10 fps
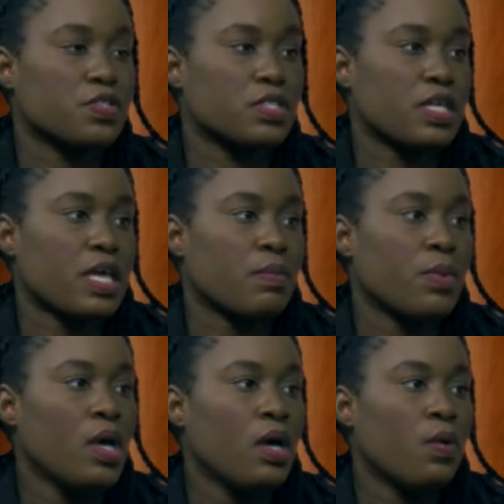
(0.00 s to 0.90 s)
the same.
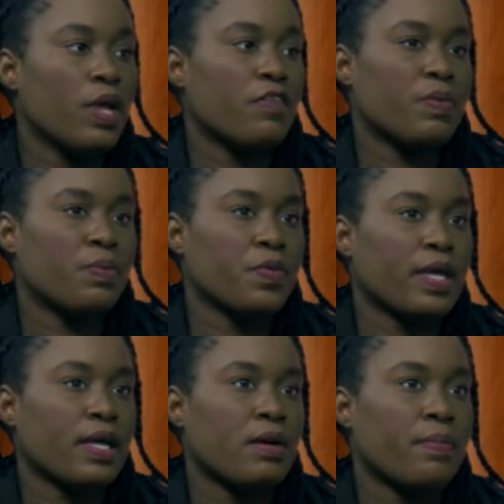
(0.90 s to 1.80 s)
We have people
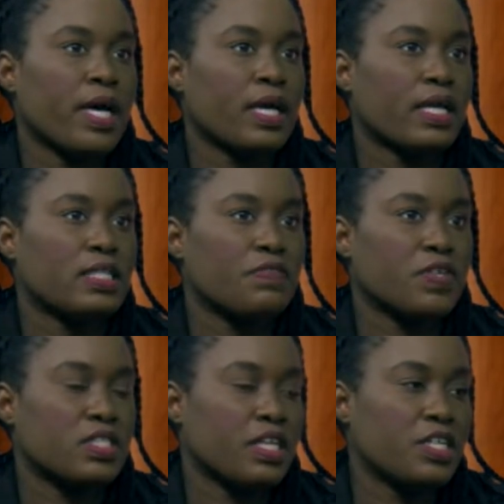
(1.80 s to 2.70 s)
that come back at
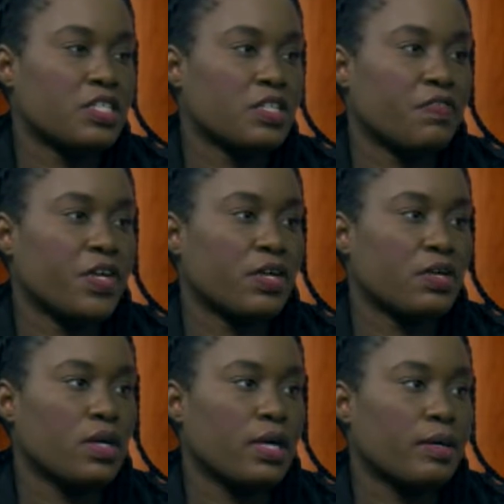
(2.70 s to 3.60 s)
different stages of their
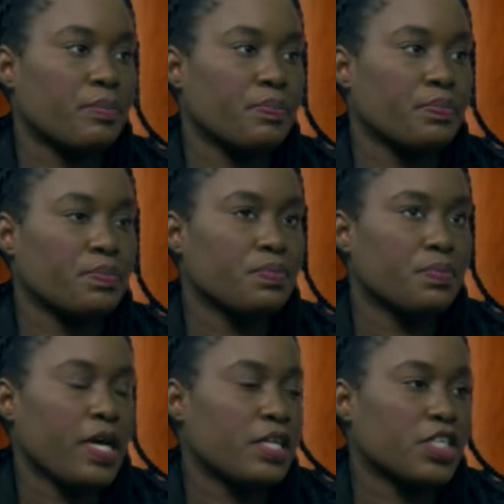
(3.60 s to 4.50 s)

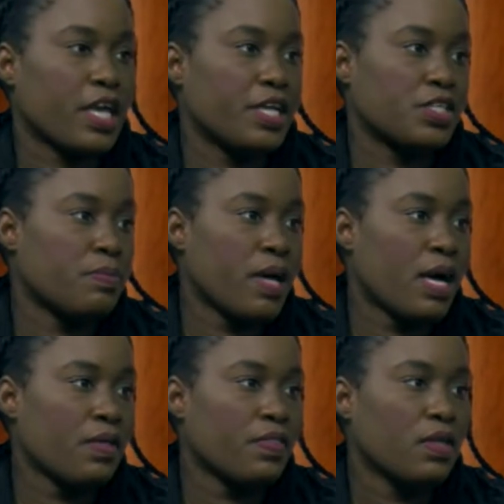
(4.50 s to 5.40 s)
education
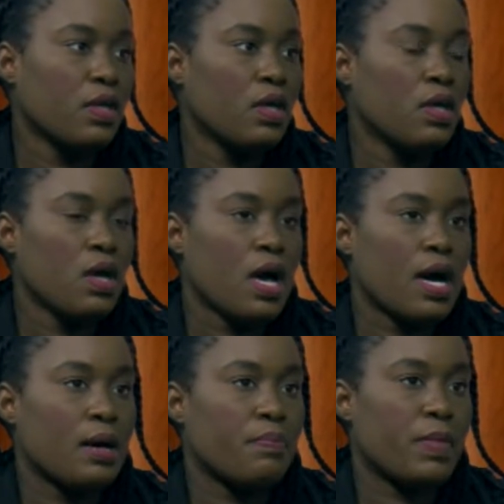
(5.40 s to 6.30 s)
path.
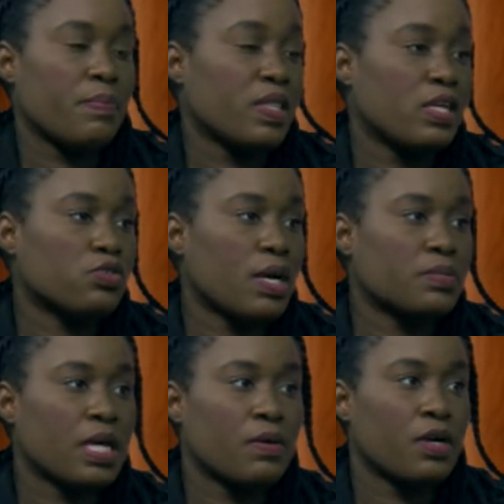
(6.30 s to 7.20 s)
Maybe they
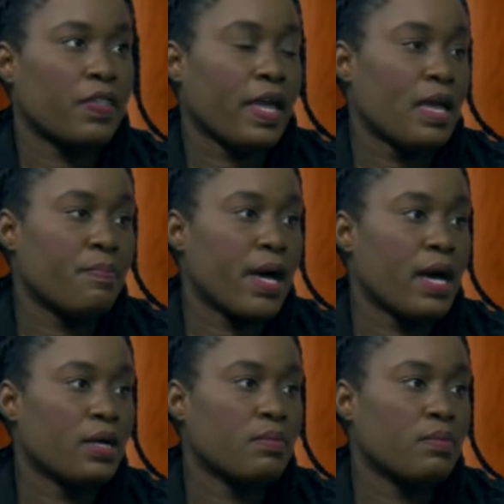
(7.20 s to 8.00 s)
dropped out and they came back.